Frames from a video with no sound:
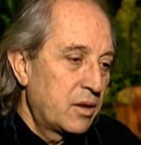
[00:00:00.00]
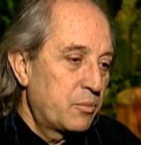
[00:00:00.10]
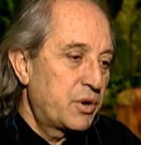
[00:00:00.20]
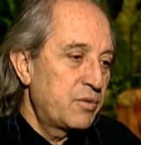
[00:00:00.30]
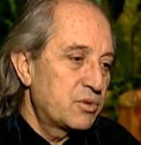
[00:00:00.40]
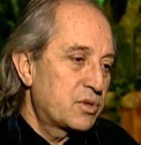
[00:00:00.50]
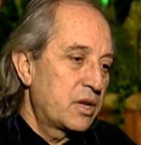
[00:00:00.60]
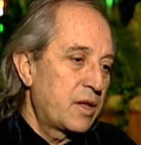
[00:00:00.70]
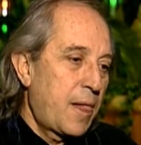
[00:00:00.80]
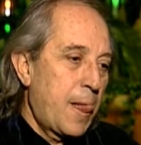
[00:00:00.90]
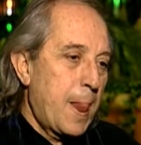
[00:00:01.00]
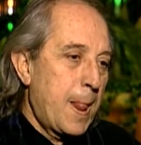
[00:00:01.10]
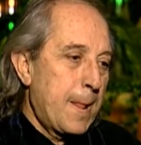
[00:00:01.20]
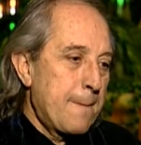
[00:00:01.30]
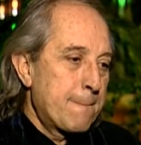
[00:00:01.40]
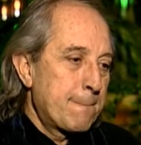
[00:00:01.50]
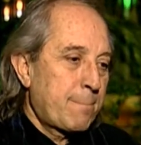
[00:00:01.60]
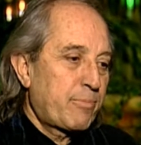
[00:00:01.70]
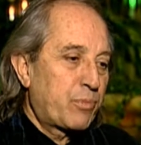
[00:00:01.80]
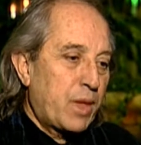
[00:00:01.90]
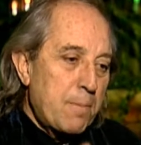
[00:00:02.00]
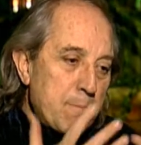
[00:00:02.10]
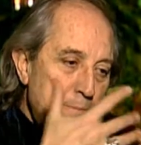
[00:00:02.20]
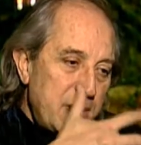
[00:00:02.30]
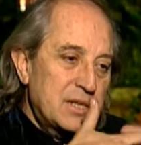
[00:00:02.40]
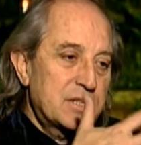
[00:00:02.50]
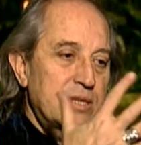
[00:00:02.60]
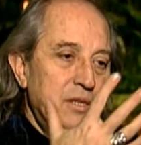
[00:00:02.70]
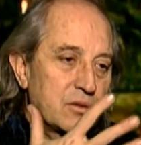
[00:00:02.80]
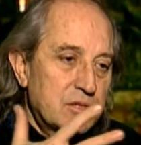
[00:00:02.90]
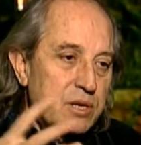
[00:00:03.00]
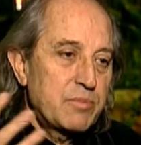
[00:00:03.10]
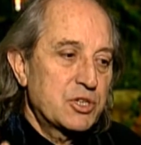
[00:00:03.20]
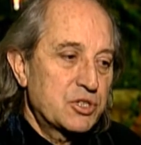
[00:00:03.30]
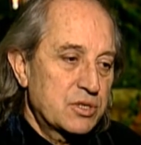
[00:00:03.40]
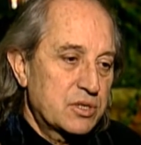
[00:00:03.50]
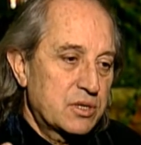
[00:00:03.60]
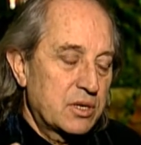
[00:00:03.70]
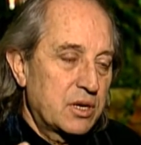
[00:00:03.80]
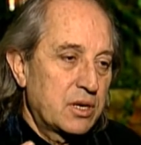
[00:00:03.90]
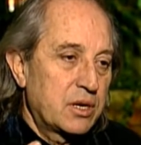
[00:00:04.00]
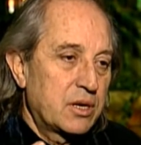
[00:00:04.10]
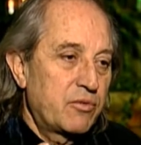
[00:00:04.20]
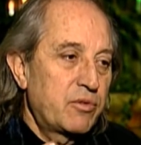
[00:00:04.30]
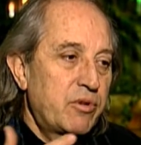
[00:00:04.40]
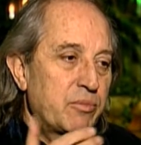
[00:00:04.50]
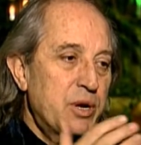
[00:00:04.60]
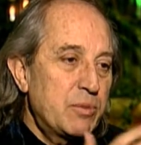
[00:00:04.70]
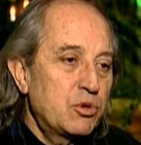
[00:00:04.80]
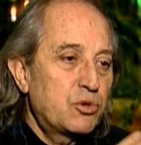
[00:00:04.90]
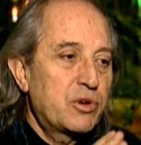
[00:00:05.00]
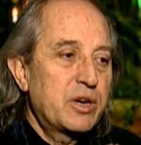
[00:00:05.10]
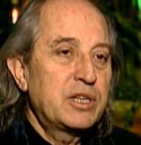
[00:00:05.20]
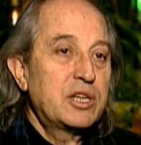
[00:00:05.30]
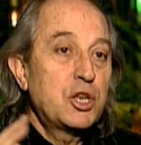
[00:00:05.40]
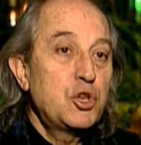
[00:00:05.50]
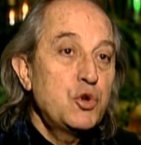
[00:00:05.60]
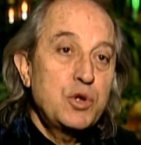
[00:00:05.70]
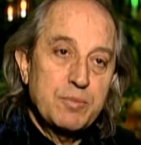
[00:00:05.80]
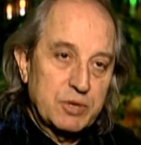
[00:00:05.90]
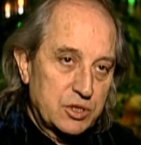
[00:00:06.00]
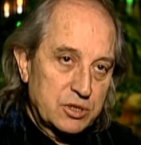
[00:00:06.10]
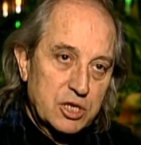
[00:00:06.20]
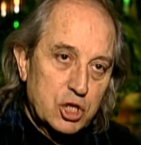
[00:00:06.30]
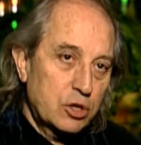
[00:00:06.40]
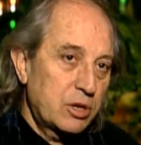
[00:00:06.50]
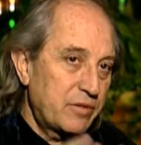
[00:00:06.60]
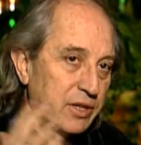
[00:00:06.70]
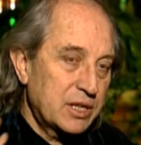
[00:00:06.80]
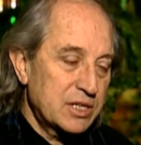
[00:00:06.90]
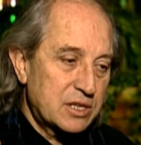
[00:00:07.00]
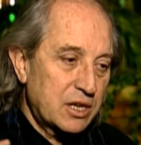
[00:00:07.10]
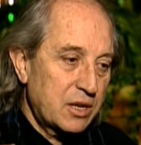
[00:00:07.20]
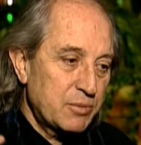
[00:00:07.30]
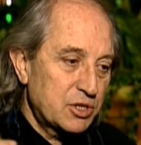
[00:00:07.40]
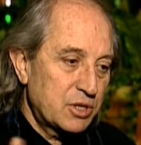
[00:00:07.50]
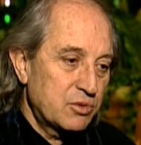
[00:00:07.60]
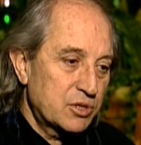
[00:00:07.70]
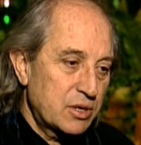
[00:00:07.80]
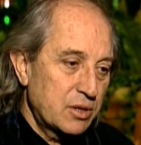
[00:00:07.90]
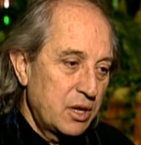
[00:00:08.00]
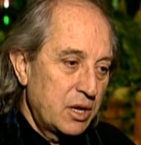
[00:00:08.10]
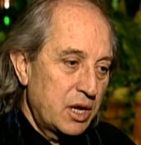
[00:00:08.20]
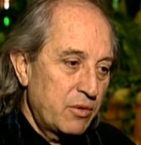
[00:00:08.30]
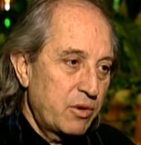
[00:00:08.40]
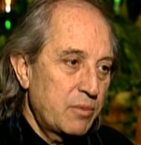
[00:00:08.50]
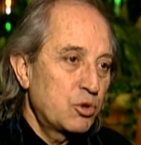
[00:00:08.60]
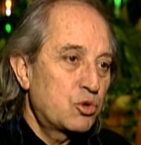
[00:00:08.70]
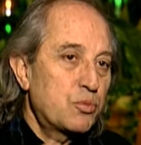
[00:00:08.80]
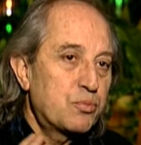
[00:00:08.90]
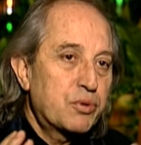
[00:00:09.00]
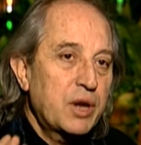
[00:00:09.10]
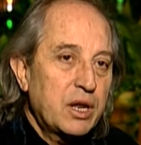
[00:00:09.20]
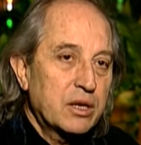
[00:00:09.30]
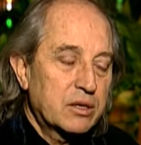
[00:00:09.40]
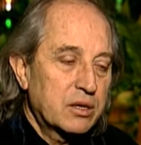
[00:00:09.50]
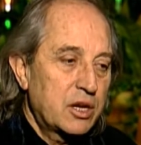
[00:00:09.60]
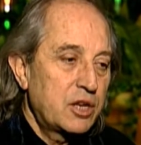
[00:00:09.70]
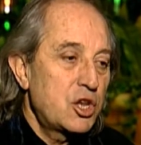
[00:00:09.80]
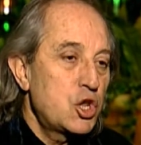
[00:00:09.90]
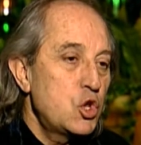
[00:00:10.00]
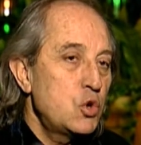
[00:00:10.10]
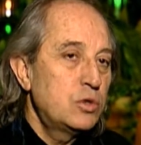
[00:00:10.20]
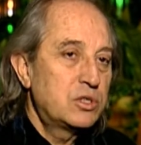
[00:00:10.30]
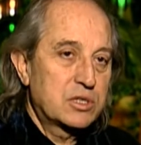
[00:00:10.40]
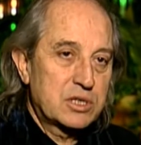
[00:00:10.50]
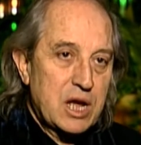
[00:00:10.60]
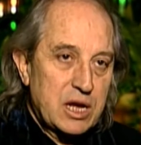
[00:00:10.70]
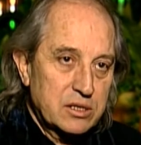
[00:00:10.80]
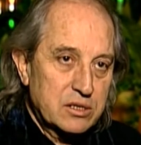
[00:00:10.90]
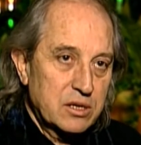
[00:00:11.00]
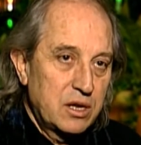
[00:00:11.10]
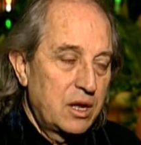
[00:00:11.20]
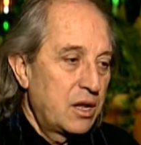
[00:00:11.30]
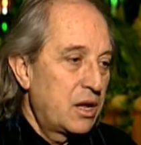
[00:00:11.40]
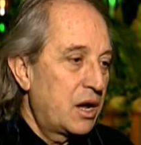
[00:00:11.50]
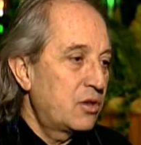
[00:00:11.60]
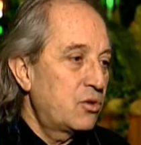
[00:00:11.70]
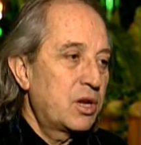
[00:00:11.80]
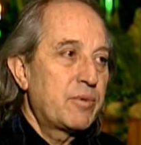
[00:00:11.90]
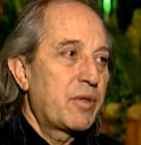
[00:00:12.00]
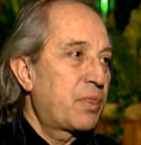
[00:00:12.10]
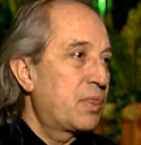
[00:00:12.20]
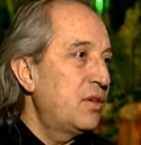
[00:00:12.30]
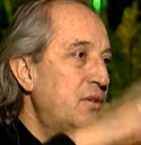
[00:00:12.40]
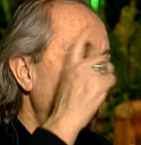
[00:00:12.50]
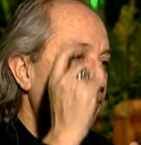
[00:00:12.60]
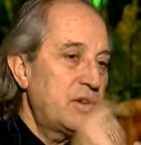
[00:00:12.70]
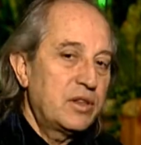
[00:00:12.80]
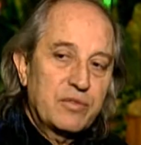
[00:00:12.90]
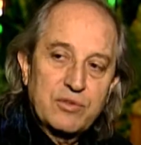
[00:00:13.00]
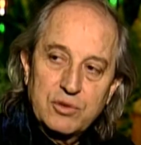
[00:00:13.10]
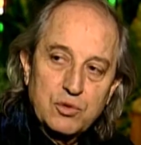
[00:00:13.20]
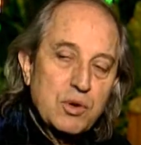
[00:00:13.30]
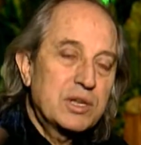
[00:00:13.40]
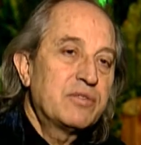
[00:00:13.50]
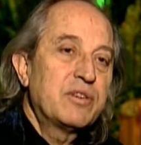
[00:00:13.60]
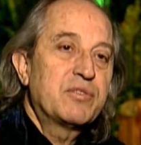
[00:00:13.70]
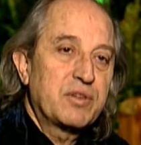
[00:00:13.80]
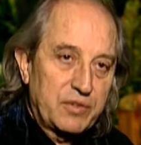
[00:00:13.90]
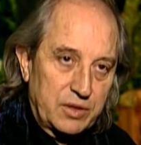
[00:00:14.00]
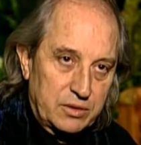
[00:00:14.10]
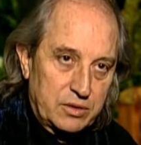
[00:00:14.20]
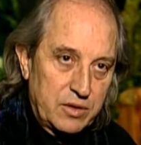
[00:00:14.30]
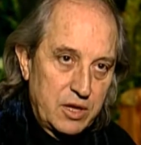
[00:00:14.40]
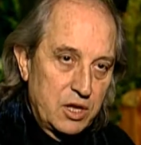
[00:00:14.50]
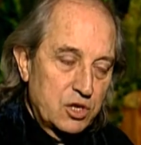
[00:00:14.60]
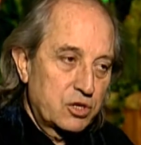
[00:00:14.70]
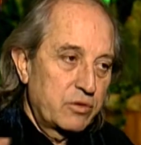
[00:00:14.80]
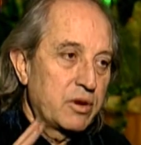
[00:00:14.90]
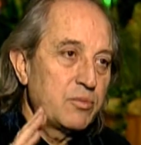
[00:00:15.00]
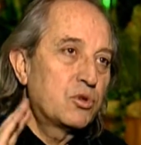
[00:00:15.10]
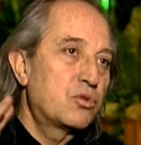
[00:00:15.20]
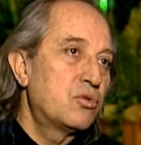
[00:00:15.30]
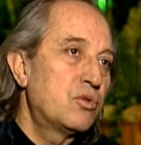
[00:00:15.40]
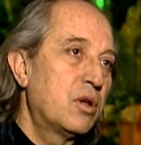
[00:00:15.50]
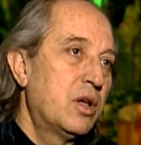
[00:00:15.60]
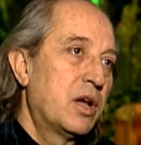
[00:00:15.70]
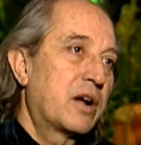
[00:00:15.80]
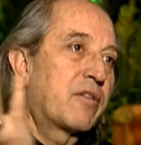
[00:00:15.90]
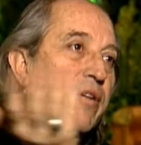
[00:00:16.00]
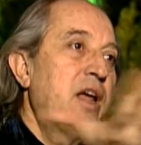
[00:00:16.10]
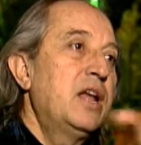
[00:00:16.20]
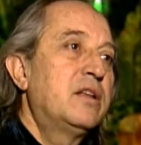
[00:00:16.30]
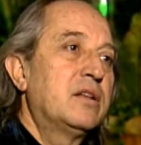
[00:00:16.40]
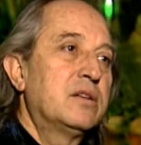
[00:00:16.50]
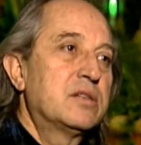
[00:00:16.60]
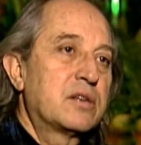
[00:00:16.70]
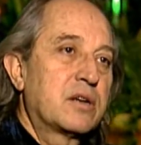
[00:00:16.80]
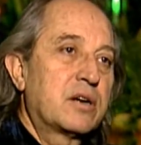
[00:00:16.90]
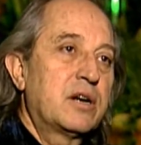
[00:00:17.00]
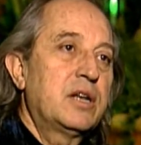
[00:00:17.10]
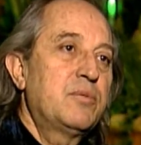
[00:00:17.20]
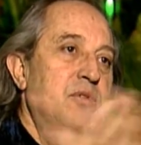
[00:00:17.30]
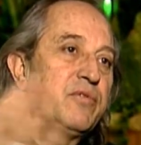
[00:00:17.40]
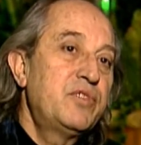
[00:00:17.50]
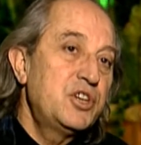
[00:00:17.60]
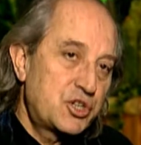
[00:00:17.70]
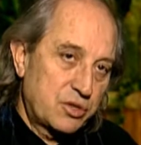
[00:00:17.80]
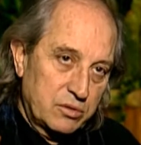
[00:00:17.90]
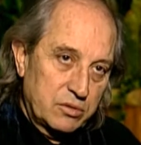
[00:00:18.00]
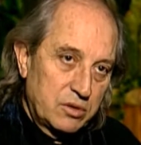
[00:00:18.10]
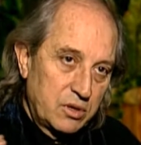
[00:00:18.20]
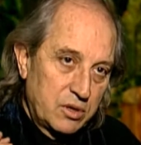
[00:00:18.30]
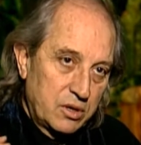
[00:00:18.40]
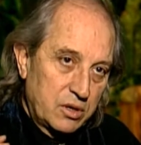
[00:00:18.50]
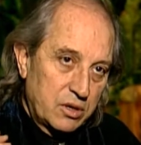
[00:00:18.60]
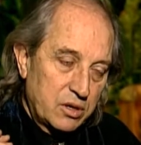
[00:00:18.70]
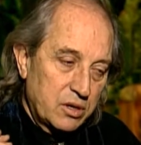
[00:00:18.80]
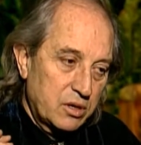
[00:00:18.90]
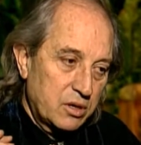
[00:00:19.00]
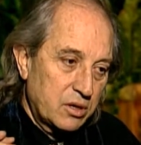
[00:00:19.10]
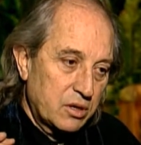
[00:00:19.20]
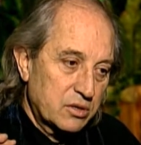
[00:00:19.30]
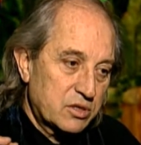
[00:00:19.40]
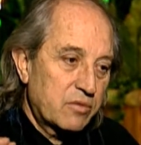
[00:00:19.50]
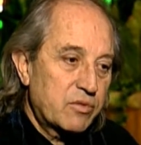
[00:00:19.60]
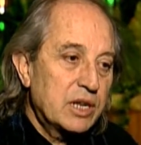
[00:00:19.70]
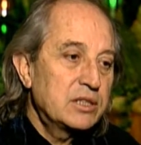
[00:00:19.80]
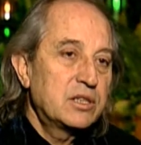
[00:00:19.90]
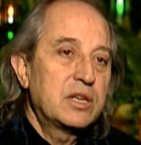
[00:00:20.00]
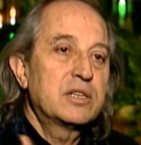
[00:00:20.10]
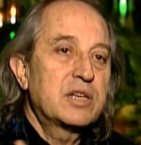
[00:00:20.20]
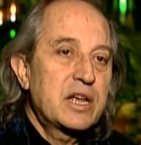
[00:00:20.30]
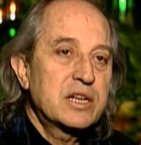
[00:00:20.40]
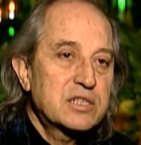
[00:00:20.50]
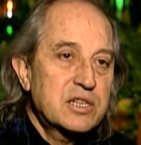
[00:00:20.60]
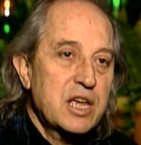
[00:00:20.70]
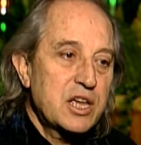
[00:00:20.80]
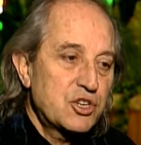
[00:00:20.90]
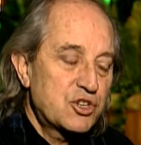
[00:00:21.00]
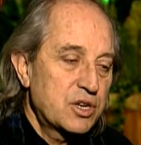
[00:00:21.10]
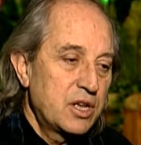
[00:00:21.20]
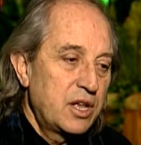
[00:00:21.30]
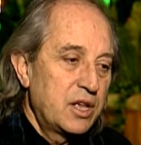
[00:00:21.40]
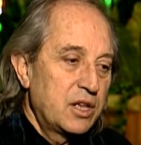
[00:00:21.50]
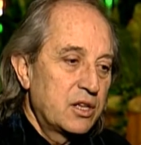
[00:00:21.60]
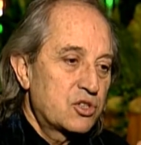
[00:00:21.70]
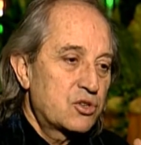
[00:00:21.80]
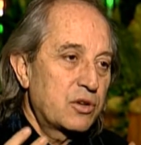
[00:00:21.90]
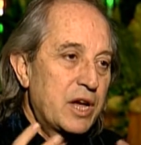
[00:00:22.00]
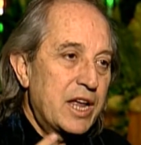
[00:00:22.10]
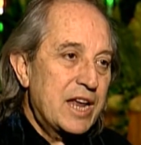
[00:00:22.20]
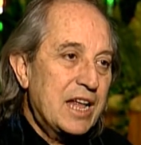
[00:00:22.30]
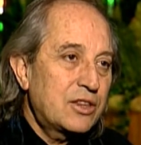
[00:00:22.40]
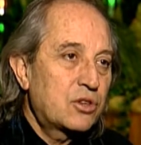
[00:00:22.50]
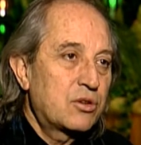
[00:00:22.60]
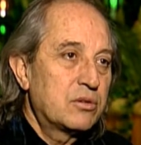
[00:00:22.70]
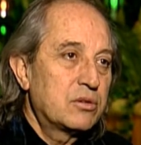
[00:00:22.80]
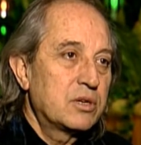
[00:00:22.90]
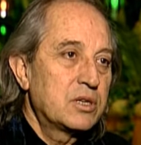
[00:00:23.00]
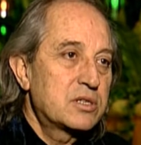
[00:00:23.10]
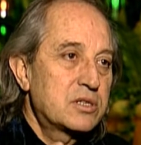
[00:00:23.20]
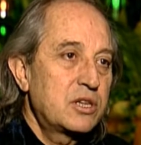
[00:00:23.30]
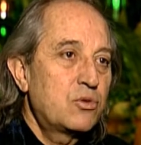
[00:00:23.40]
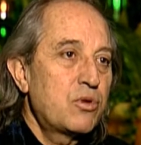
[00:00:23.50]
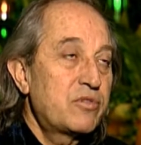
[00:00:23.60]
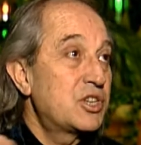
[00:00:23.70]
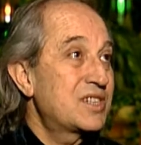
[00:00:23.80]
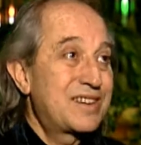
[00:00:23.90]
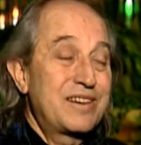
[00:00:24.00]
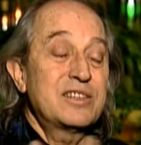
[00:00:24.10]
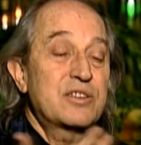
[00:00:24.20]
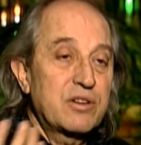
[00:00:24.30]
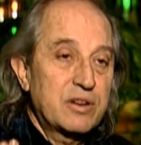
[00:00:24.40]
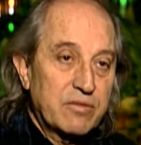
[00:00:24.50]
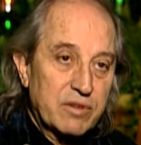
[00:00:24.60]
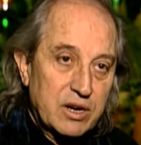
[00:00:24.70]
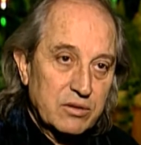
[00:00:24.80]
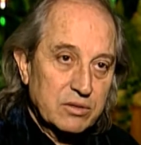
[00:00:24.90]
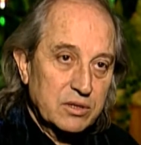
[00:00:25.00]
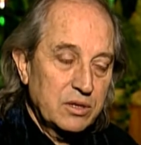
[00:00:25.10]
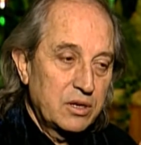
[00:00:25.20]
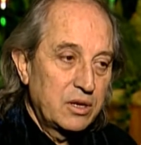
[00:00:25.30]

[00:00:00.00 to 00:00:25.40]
previously, mixing those images, we were able to create a new image, a totally fantastic image that was a, we were able to print in a huge size. I'm talking about 30 feet for 250 feet. So we were able to create in this incredible vision, surrounding the entire stage, so an actor, instead to have just green screen around,